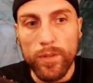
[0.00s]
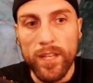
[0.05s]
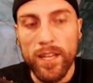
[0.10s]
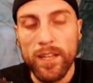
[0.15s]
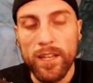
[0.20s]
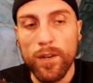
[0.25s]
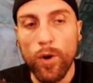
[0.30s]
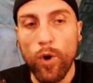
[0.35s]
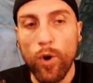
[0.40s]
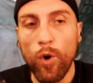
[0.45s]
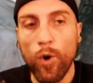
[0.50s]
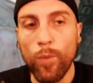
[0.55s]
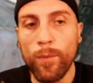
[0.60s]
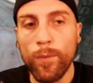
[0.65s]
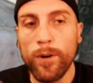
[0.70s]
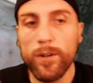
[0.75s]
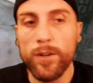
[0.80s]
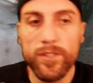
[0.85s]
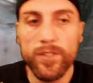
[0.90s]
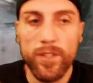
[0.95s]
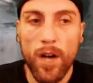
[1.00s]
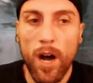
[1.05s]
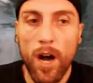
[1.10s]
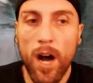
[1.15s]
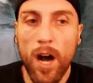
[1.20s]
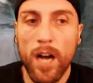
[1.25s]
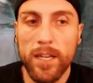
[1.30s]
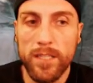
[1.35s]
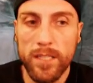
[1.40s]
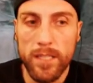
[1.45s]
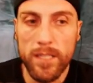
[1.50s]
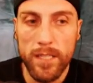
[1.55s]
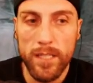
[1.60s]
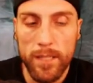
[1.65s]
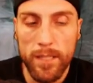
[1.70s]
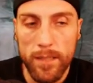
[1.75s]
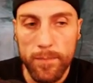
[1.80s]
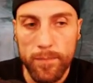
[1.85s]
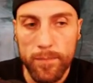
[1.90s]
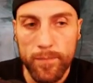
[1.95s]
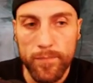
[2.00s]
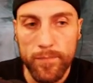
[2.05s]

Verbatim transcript: in Homer's Odyssey.